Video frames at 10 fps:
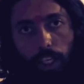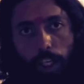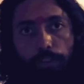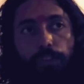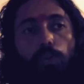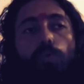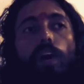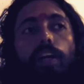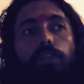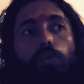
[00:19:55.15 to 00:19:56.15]
If you
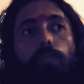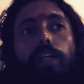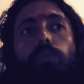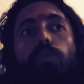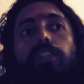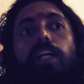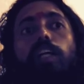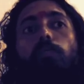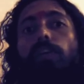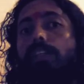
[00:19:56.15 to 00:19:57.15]
want to make your
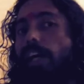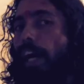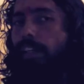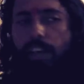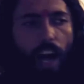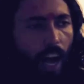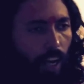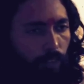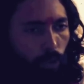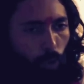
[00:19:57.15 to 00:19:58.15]
channel monetized, I
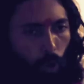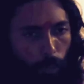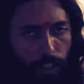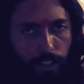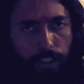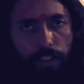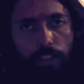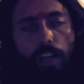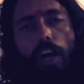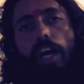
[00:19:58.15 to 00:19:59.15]
have no
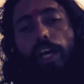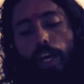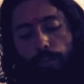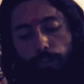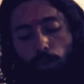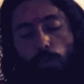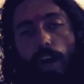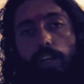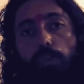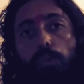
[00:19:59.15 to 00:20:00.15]
objection. If you
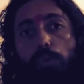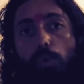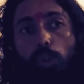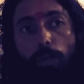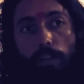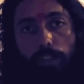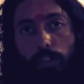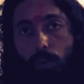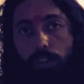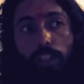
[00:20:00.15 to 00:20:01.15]
want to use my
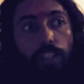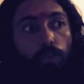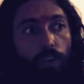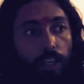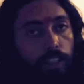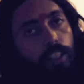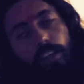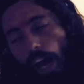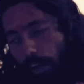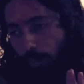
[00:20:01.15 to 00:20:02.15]
videos in your
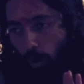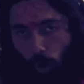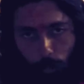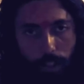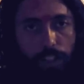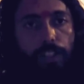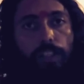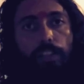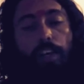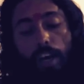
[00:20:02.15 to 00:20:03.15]
content, I have no
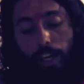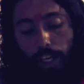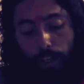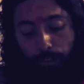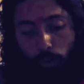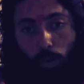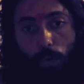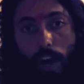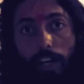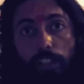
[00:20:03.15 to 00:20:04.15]
objection. If you
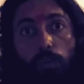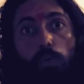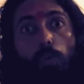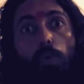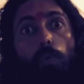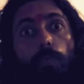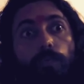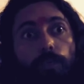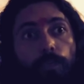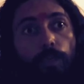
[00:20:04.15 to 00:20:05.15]
want to
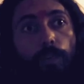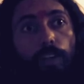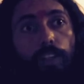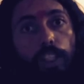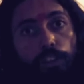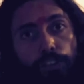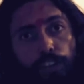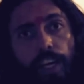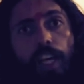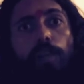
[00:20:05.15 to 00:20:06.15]

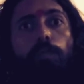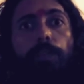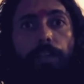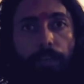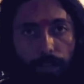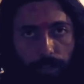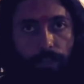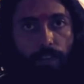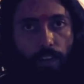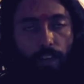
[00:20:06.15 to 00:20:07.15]
defame me
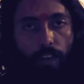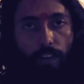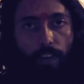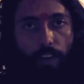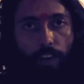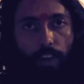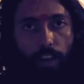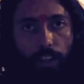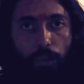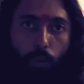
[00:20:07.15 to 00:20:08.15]

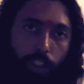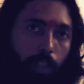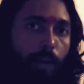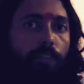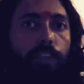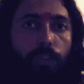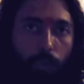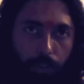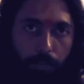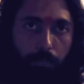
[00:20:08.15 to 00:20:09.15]
using my
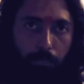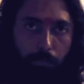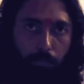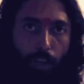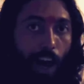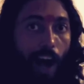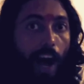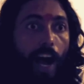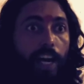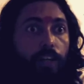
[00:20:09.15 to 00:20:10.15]
videos,
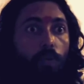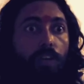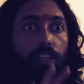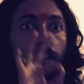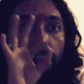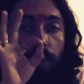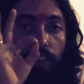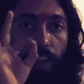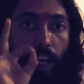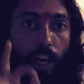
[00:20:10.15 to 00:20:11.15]
I don't
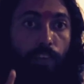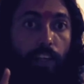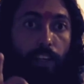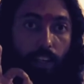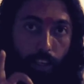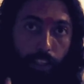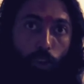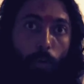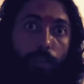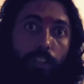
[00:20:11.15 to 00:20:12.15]
have
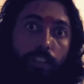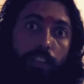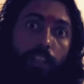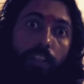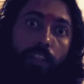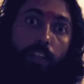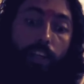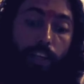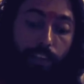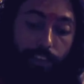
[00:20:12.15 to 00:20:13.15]
any objection
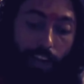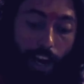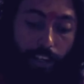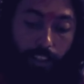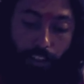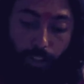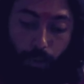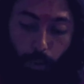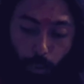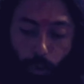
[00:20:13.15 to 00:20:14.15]
regarding the
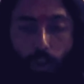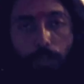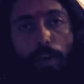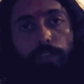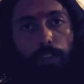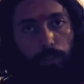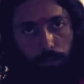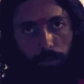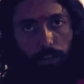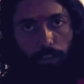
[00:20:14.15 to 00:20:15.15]
use of my video.
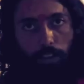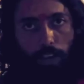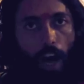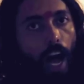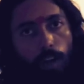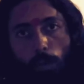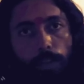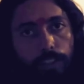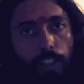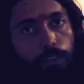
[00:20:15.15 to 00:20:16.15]
I have
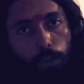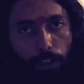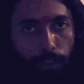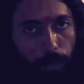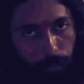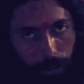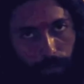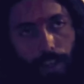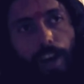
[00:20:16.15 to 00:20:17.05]
objection if you defame me.